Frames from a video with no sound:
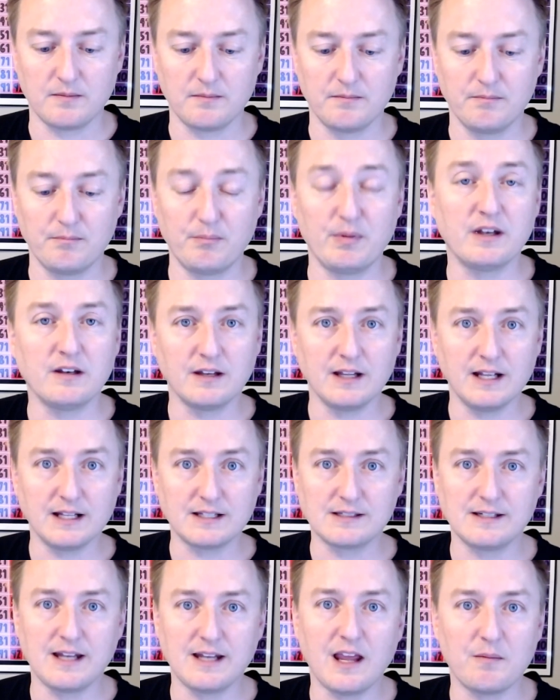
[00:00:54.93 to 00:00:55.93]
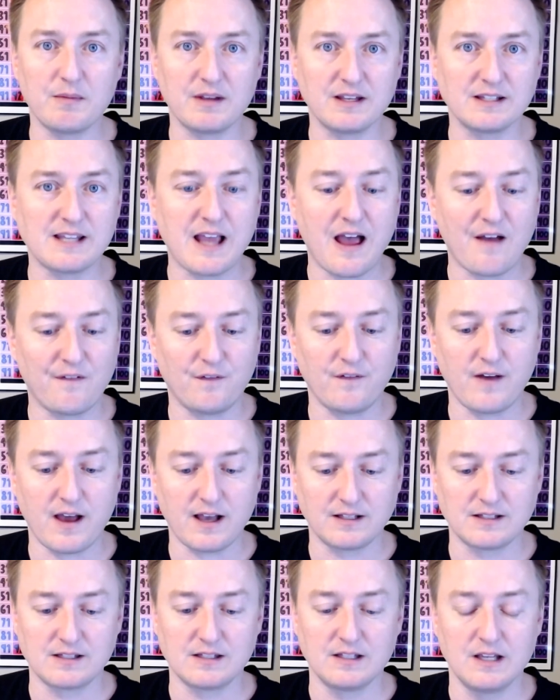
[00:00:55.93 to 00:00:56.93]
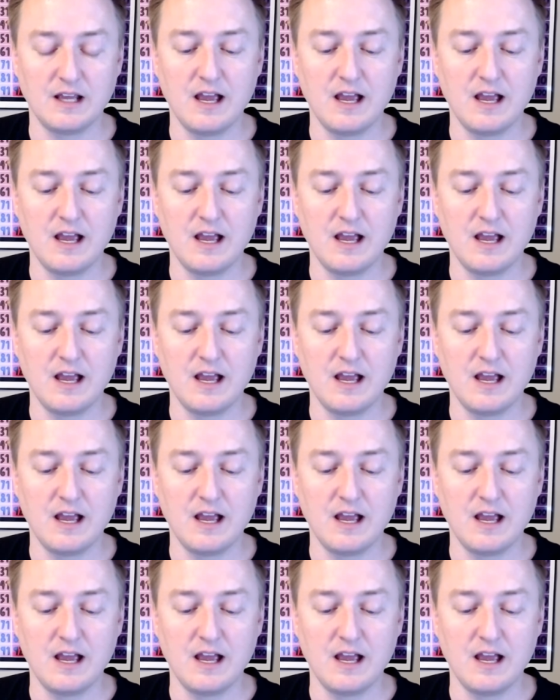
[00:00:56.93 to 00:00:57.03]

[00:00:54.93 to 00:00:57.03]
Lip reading: But its name is f of x.